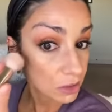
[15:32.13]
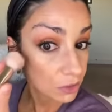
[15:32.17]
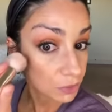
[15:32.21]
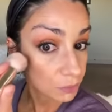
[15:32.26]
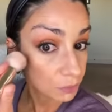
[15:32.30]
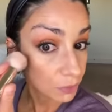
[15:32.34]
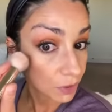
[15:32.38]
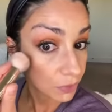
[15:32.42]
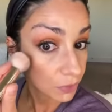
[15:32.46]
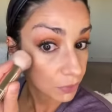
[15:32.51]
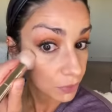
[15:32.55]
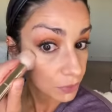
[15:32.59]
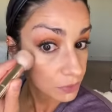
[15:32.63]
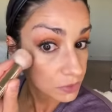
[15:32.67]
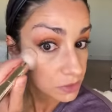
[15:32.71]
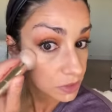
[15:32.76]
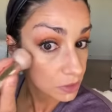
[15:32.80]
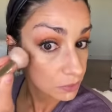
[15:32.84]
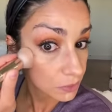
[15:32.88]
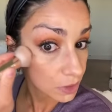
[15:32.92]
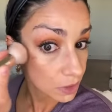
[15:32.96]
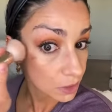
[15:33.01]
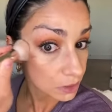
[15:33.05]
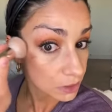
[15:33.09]

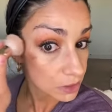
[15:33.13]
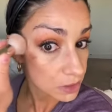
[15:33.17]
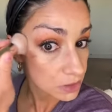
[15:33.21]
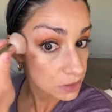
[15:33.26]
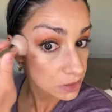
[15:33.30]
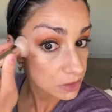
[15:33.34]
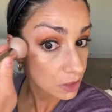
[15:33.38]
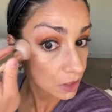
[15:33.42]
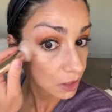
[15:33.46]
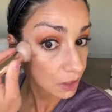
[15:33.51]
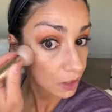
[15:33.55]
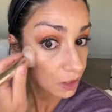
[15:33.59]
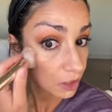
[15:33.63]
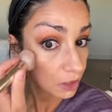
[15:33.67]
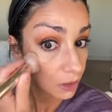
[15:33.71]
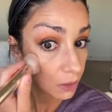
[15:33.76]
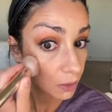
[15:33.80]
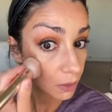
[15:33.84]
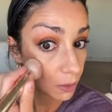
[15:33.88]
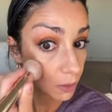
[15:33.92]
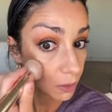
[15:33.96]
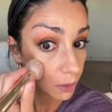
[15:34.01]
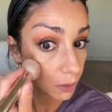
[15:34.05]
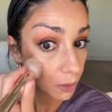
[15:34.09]
I got a
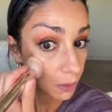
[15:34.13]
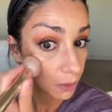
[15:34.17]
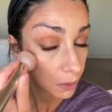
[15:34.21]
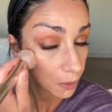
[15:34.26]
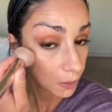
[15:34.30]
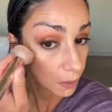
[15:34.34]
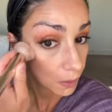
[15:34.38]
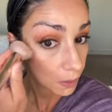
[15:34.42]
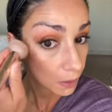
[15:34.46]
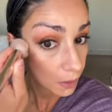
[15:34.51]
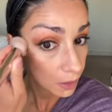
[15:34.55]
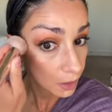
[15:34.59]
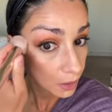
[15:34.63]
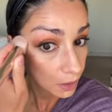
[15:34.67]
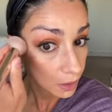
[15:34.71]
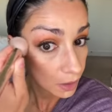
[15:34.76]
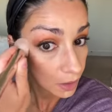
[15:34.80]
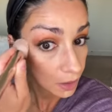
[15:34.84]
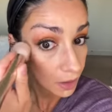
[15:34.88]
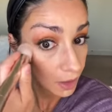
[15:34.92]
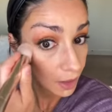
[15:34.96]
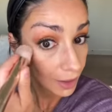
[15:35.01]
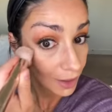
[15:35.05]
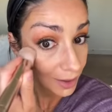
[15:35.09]
tickle in my throat. Same thing on
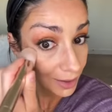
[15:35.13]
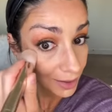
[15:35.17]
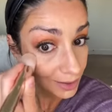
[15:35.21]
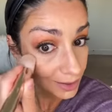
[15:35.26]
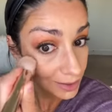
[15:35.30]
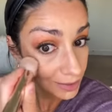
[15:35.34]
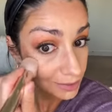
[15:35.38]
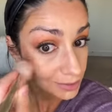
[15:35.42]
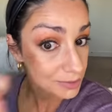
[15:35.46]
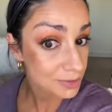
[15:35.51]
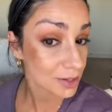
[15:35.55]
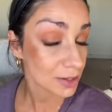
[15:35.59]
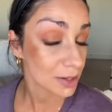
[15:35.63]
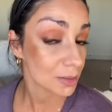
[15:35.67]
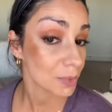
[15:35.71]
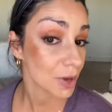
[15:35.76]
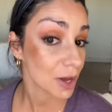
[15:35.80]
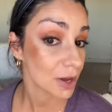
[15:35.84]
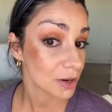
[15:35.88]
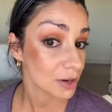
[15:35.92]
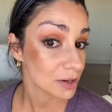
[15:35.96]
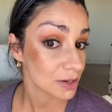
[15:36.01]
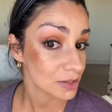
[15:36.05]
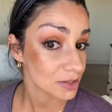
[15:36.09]
this side.
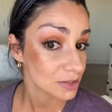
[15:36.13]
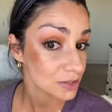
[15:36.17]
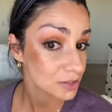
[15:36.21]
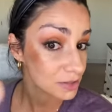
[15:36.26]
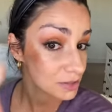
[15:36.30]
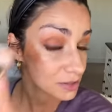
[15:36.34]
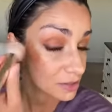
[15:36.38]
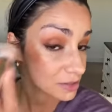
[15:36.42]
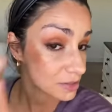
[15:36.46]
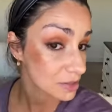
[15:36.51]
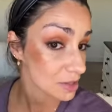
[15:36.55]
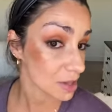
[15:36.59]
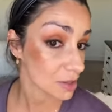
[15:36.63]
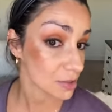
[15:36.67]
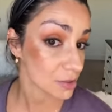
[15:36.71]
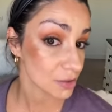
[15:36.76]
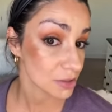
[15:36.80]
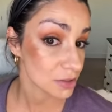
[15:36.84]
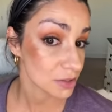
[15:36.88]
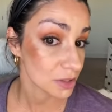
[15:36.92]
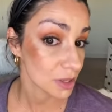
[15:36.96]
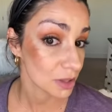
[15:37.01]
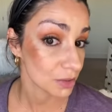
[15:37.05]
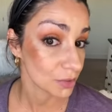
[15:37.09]

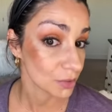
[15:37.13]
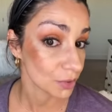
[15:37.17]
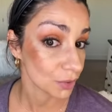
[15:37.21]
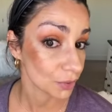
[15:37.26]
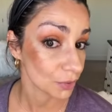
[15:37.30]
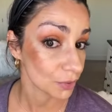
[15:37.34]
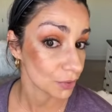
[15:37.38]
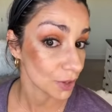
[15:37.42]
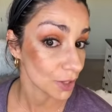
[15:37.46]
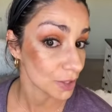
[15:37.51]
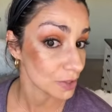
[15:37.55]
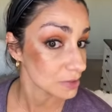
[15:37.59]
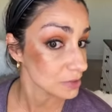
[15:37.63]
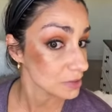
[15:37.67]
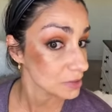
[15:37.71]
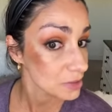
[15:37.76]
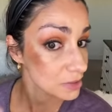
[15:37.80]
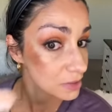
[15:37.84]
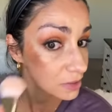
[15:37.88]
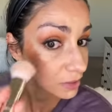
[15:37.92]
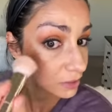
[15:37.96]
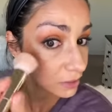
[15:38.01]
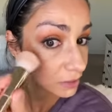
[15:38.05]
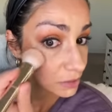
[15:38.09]
And good thing about it
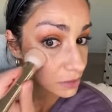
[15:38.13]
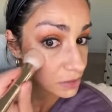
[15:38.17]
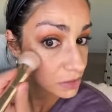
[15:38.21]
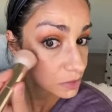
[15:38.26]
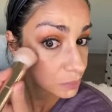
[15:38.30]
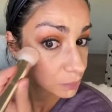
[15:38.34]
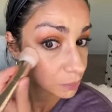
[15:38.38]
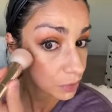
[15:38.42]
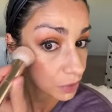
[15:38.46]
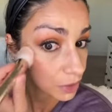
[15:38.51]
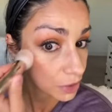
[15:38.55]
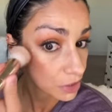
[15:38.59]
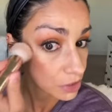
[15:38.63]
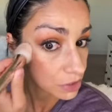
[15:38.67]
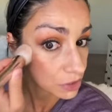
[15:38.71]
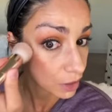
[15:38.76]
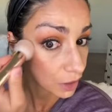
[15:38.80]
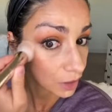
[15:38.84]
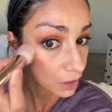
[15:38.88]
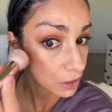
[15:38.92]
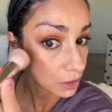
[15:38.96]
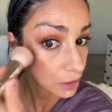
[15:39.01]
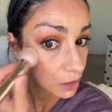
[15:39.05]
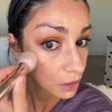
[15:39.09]
is, see, that looks a
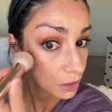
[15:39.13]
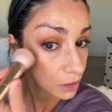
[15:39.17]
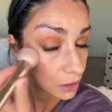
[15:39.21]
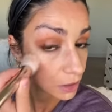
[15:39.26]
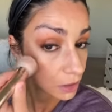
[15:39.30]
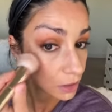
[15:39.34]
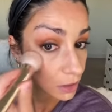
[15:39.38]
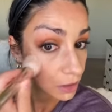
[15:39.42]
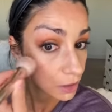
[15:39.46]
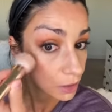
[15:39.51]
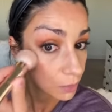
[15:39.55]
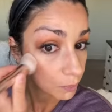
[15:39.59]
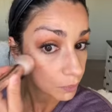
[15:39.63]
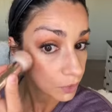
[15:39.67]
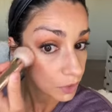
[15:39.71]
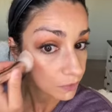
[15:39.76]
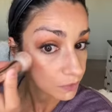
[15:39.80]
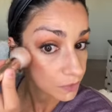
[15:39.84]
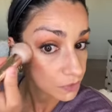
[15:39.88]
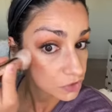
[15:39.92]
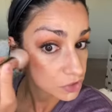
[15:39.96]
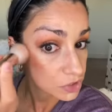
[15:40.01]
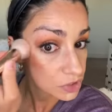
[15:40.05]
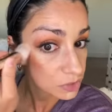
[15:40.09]
little crazy. It
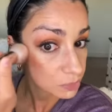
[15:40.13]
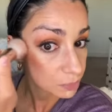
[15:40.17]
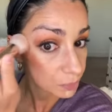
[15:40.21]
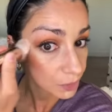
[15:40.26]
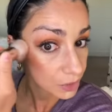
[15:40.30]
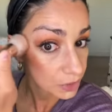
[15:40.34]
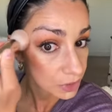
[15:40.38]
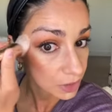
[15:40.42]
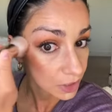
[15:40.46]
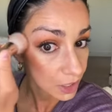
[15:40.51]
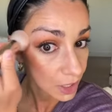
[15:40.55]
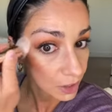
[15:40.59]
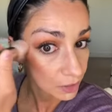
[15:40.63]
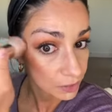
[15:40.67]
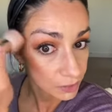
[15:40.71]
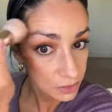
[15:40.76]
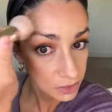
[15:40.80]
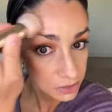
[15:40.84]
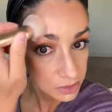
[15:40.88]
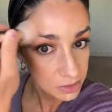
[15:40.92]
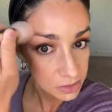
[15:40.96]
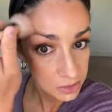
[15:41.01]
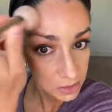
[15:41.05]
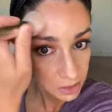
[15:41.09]
looks pretty dark.
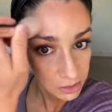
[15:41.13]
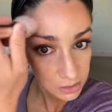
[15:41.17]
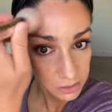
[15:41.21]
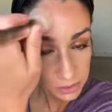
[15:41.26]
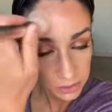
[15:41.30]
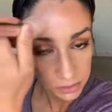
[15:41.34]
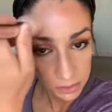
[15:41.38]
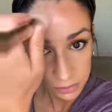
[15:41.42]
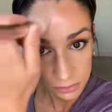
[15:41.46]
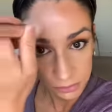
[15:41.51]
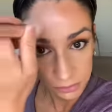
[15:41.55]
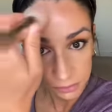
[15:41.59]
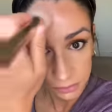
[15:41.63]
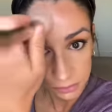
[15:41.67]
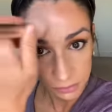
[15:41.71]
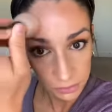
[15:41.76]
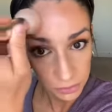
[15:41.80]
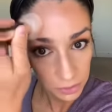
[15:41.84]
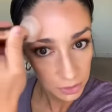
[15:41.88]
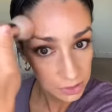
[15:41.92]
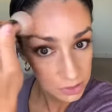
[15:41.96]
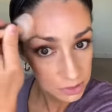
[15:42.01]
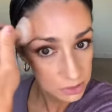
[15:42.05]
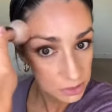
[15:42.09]
But if you
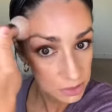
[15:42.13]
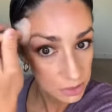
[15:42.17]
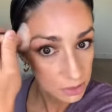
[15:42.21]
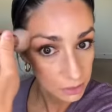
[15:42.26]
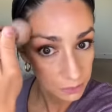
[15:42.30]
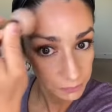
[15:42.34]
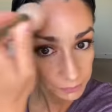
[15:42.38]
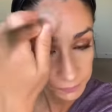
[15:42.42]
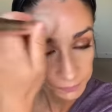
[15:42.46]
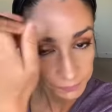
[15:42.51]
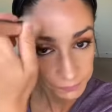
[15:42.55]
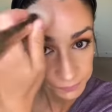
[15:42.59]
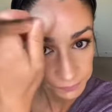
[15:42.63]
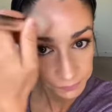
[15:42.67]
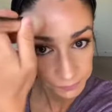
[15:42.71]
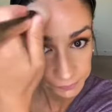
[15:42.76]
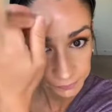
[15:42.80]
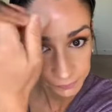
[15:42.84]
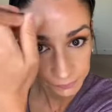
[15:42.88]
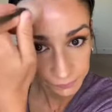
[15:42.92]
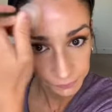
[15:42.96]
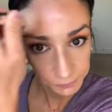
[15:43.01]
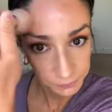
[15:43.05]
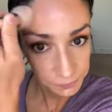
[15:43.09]
just blend it out, it's
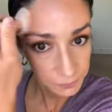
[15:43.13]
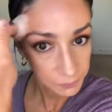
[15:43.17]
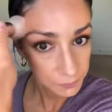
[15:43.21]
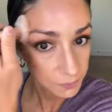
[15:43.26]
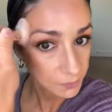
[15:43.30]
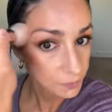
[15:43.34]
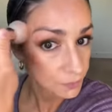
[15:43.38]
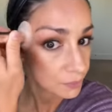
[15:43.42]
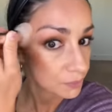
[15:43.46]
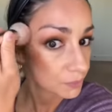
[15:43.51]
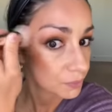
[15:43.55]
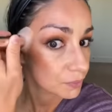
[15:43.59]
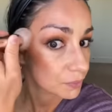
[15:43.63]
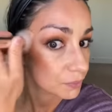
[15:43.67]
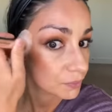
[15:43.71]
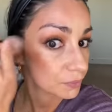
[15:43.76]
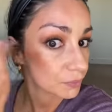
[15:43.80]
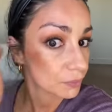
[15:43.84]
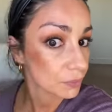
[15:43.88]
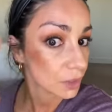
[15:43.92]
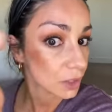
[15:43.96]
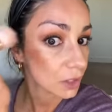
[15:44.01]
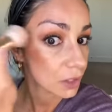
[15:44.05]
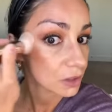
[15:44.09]
not so
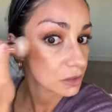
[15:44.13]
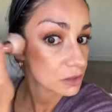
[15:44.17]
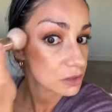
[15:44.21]
crazy.